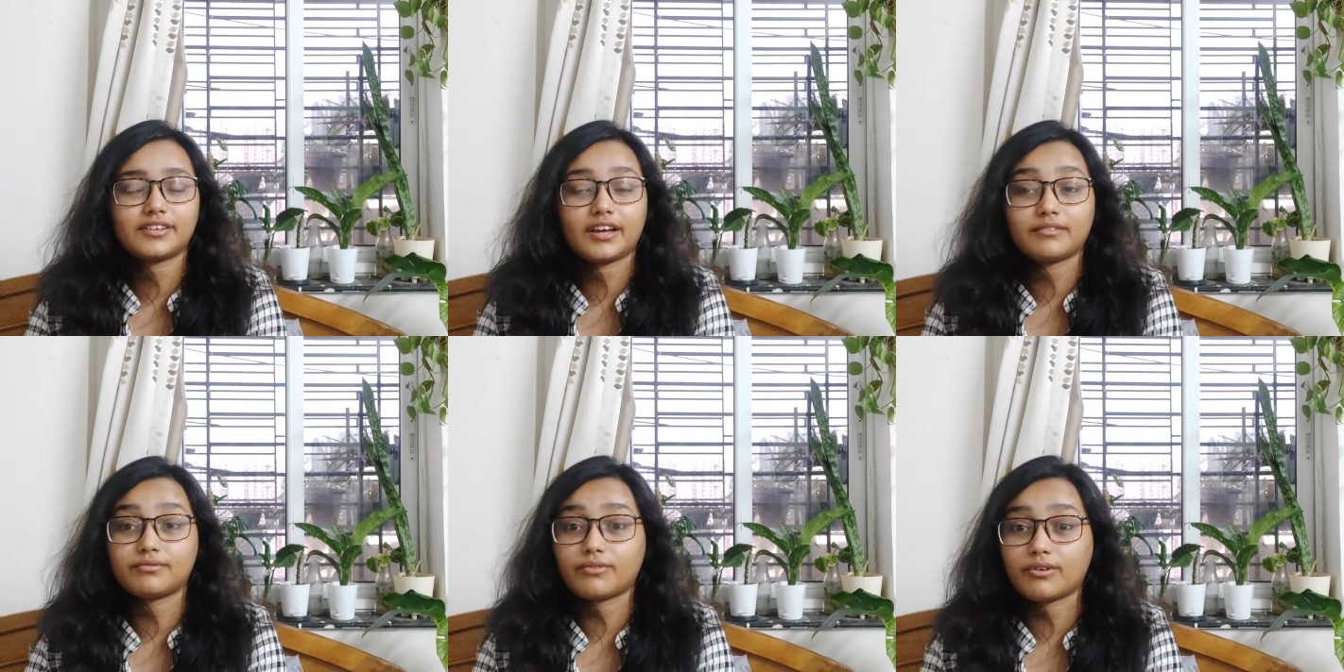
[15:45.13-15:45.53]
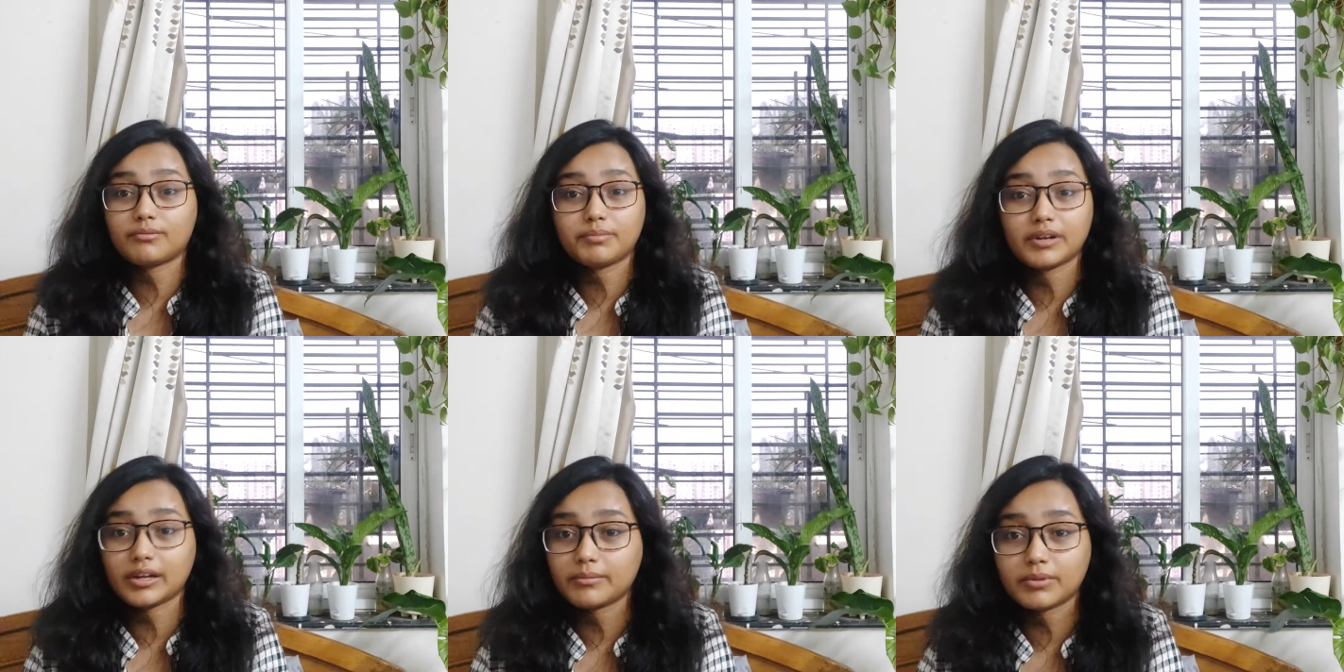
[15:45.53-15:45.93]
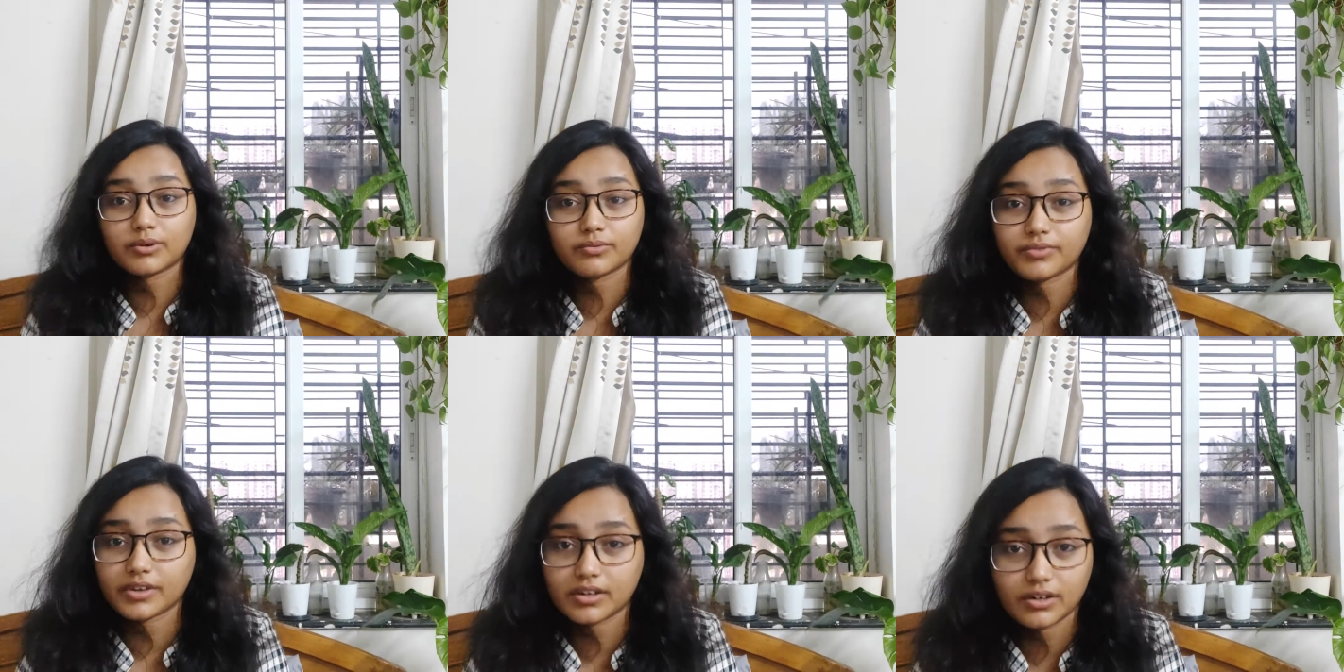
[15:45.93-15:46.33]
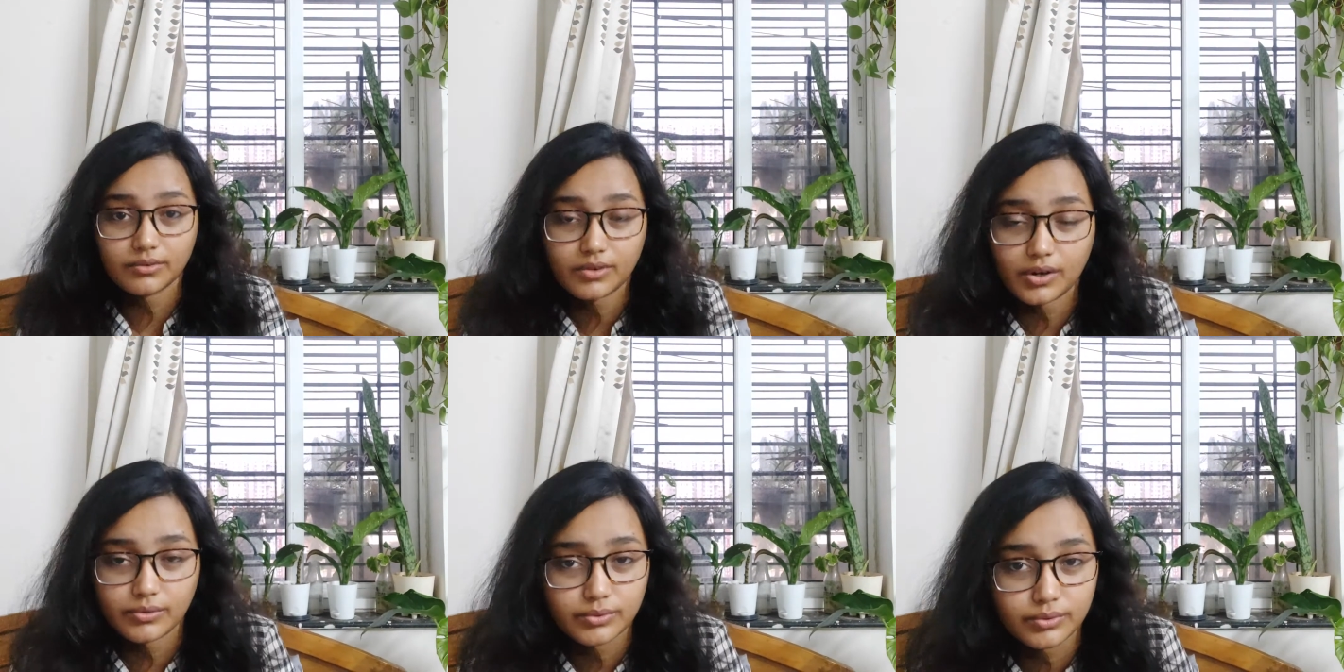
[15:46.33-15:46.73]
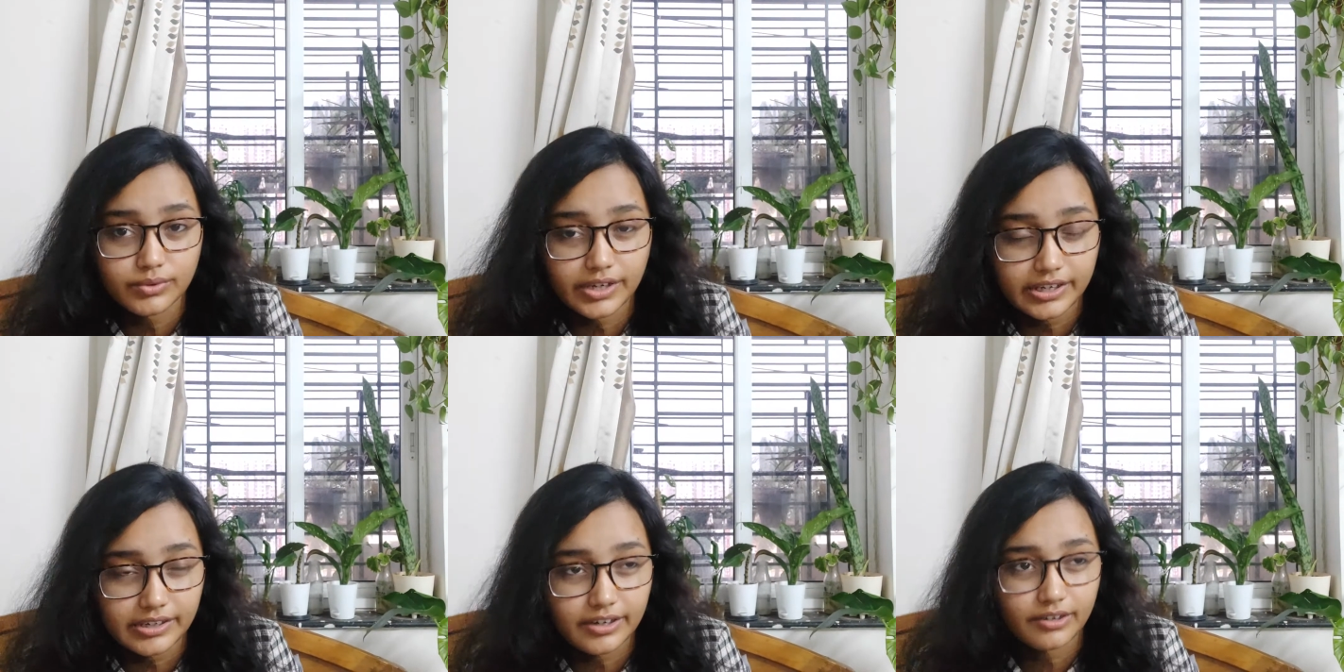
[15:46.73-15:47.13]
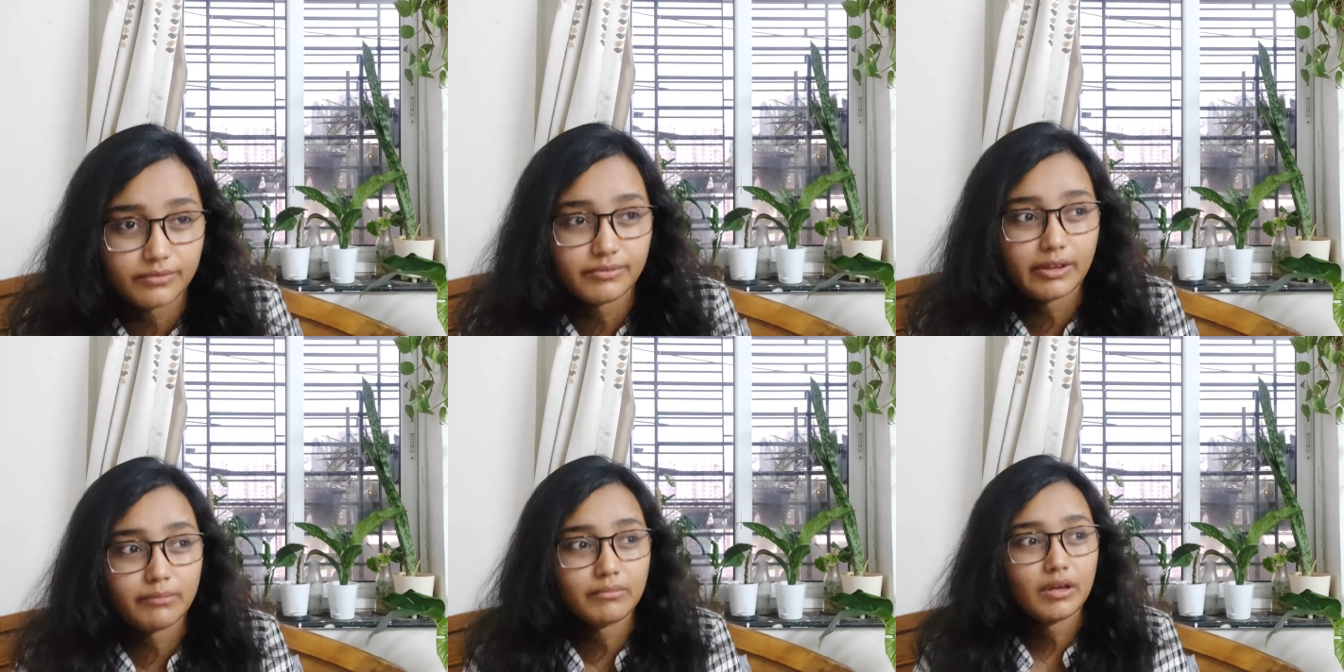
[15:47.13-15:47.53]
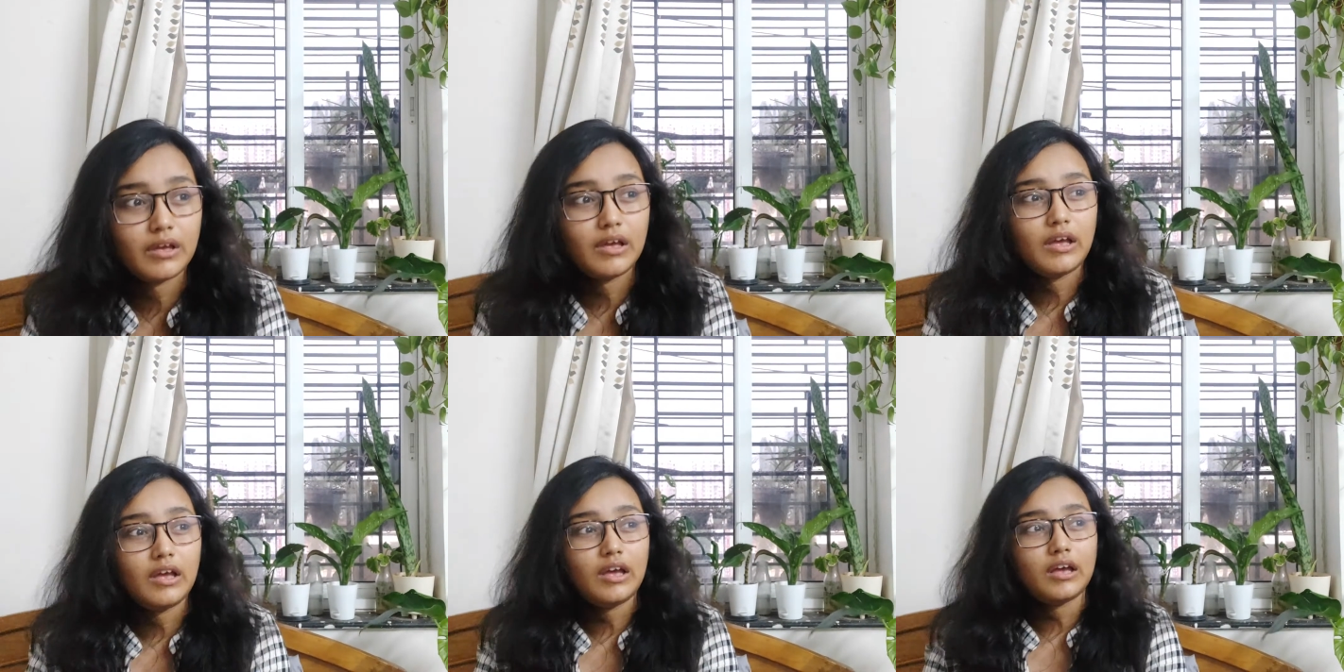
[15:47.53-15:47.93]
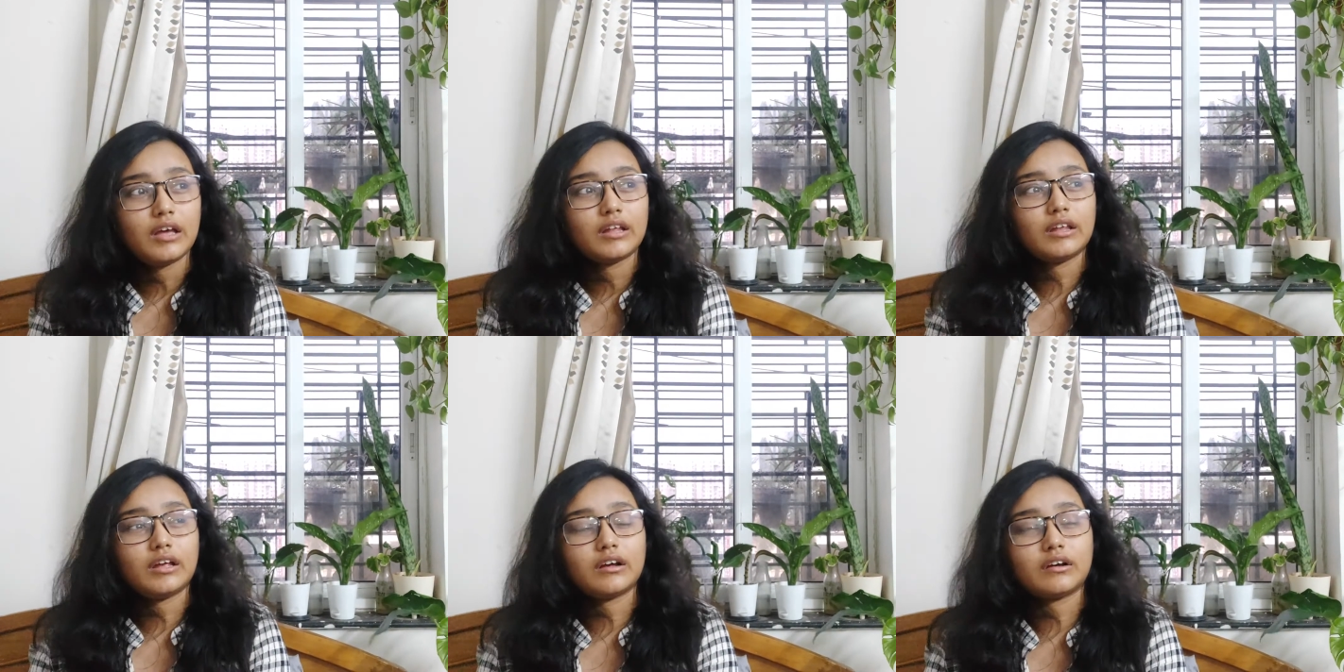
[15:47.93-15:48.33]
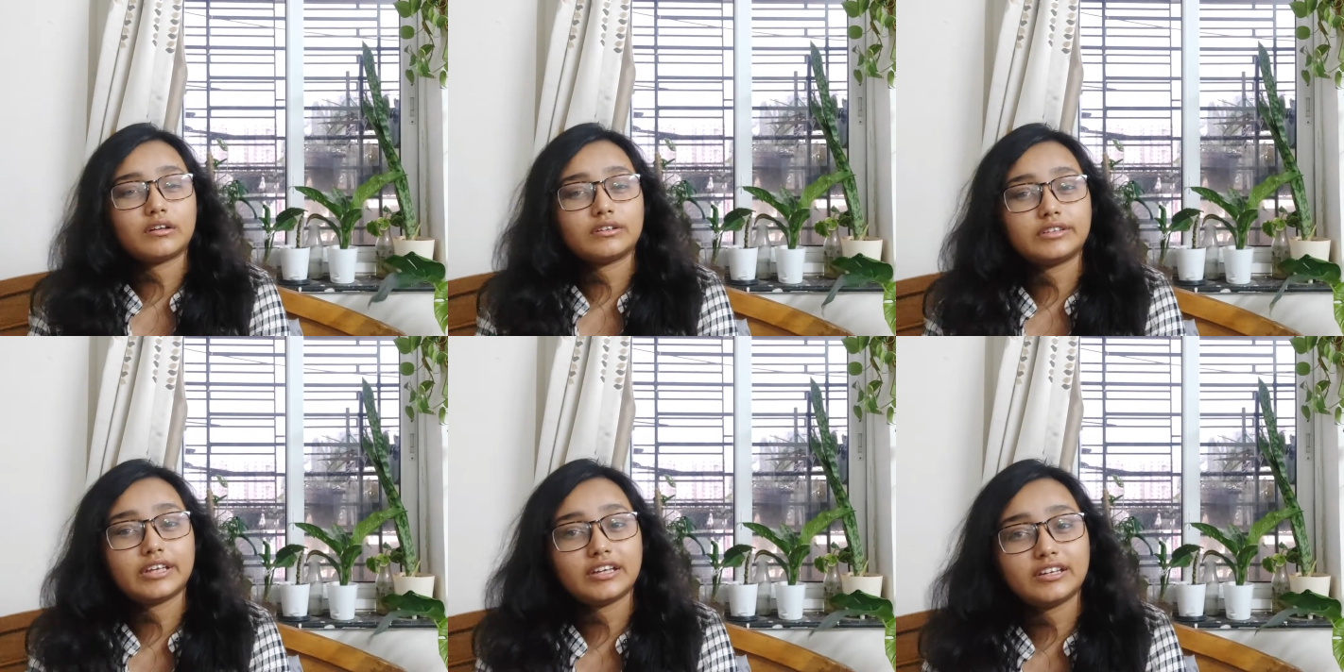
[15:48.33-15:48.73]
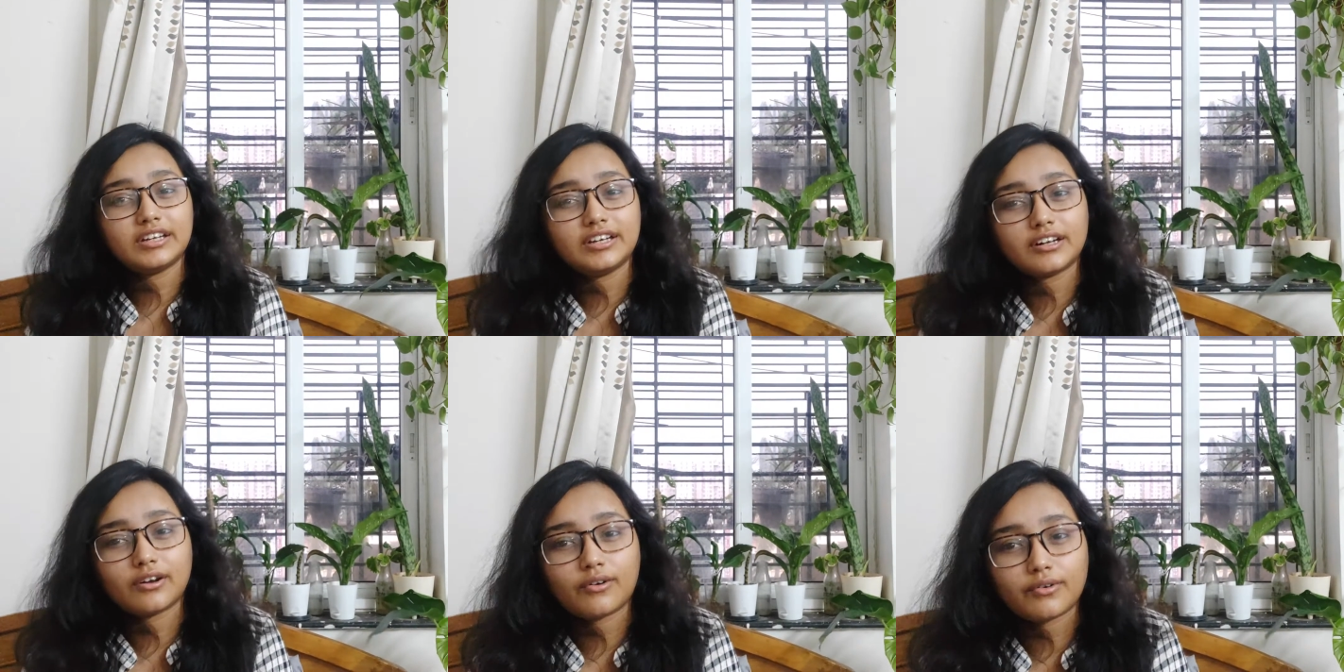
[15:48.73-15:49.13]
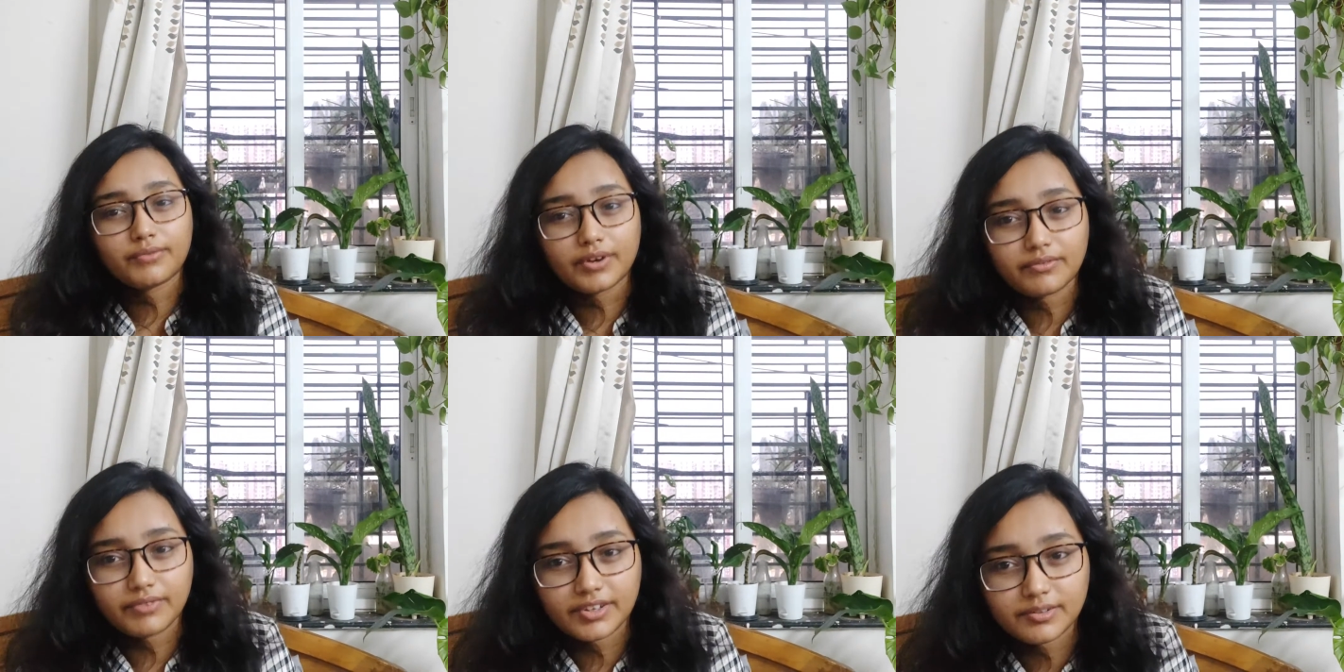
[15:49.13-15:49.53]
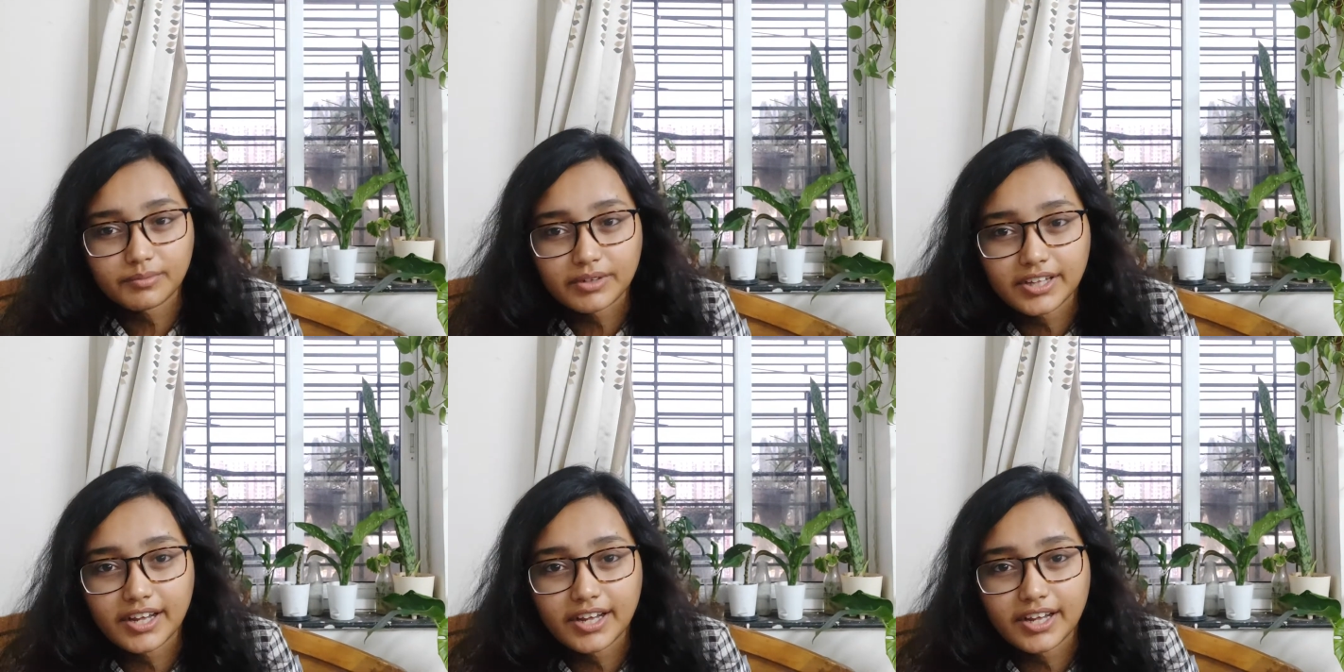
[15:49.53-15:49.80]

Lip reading: I've not been able to figure out how to take care of them. They need a lot of investment.